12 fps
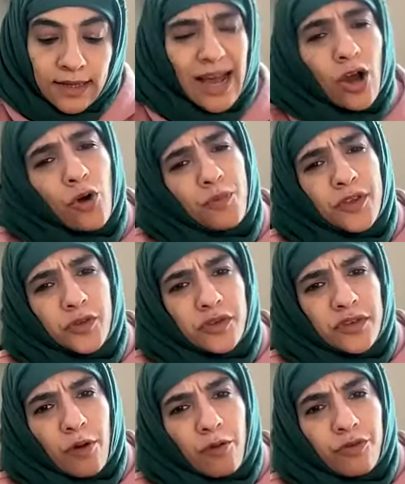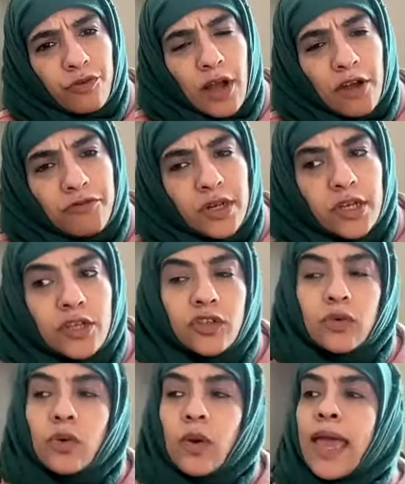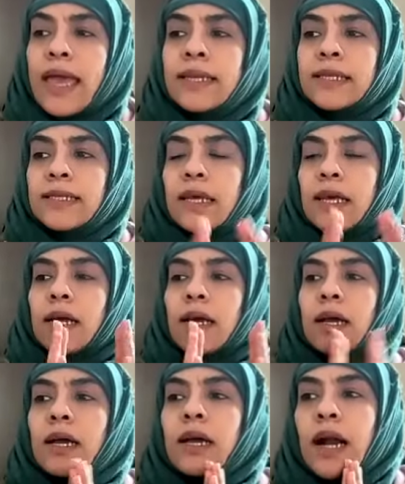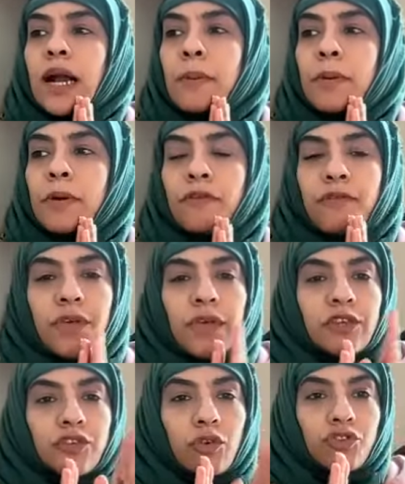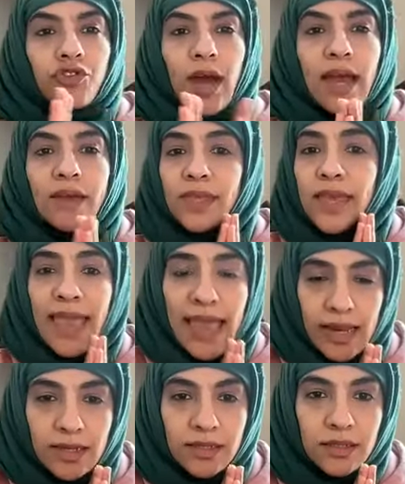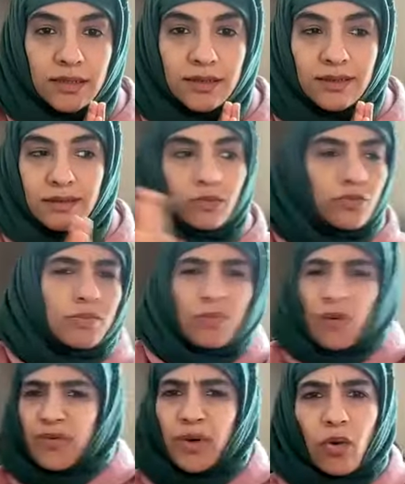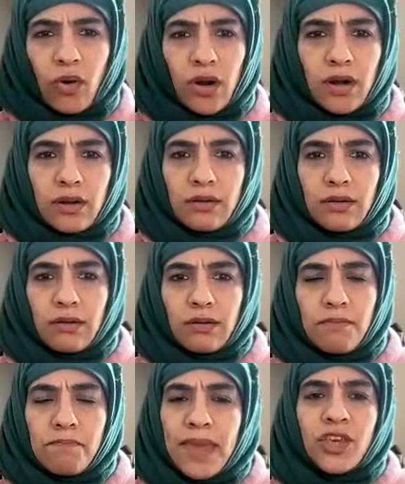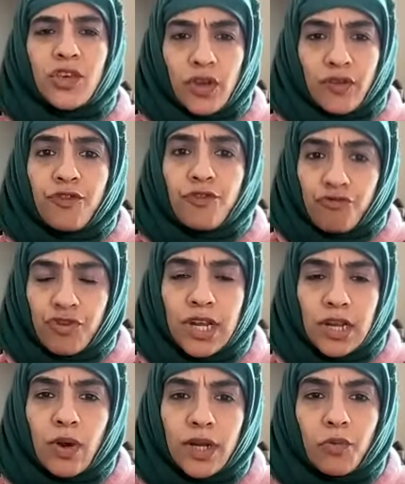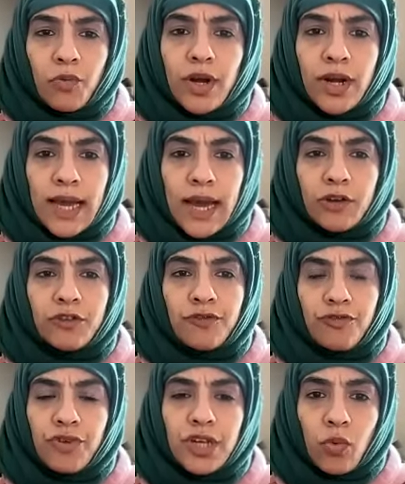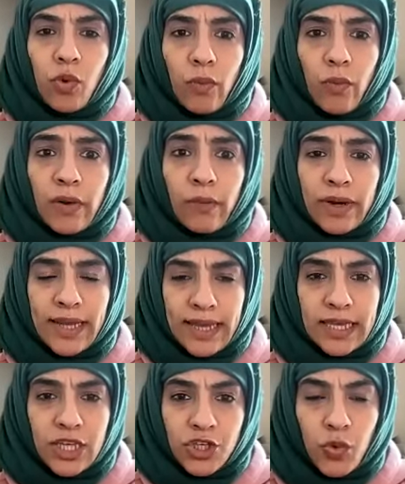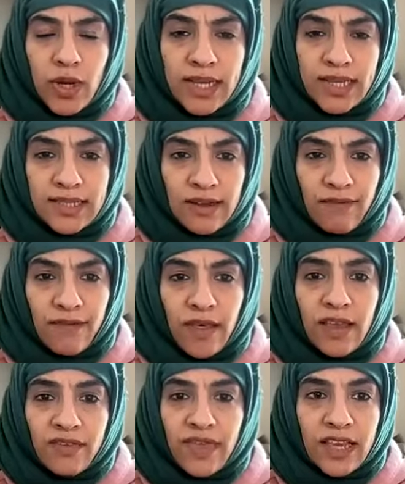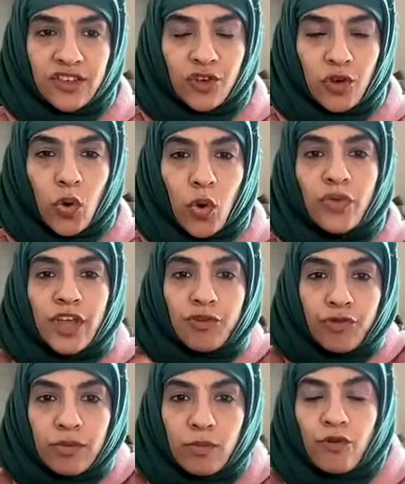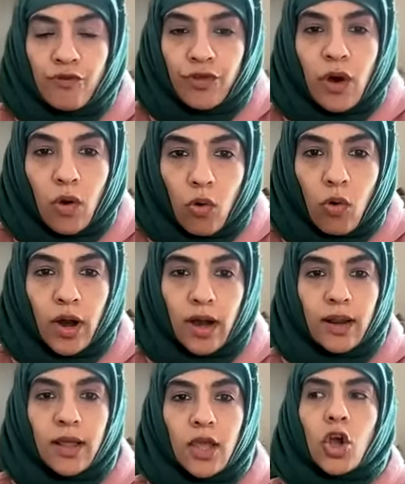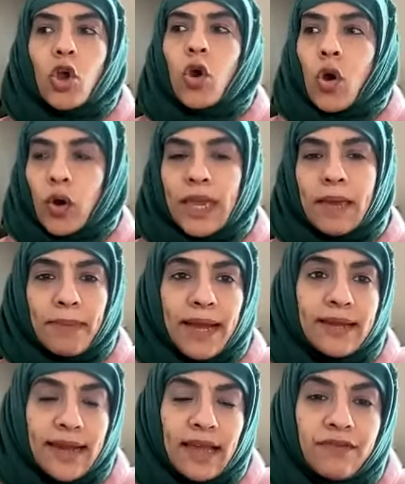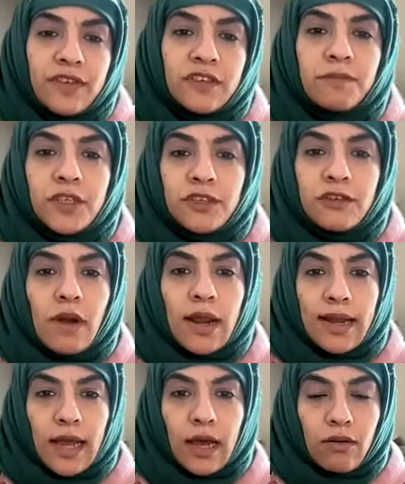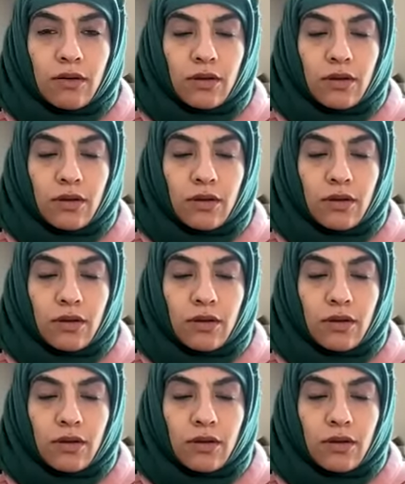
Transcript: I hope this was helpful. I really do. And a couple of things. So try the end, remove the or. If you really want to work out, if you really want to eat well and stuff like that, if that is your goal, then remove the or. Go, okay, my life is busy right now.